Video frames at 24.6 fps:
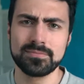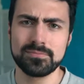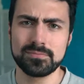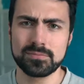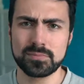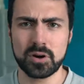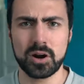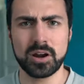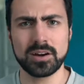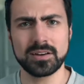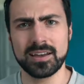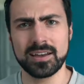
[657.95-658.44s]

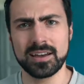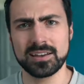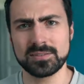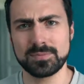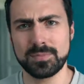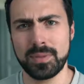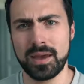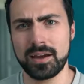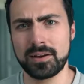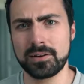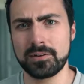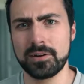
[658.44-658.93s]
broadcast
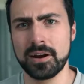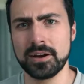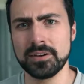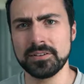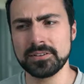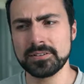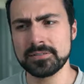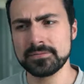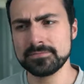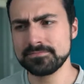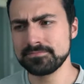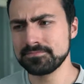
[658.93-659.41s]

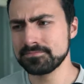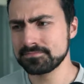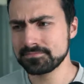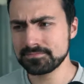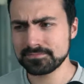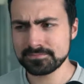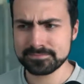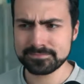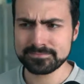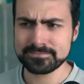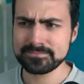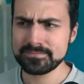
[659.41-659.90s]
background.
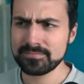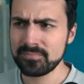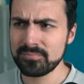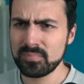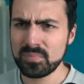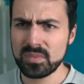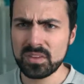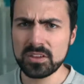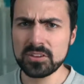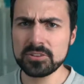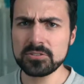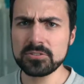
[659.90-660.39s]

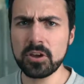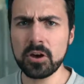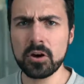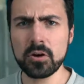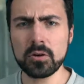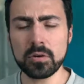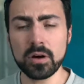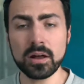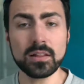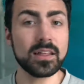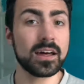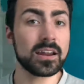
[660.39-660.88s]
So
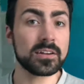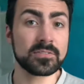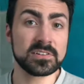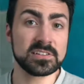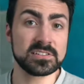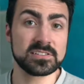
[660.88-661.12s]
a lot of his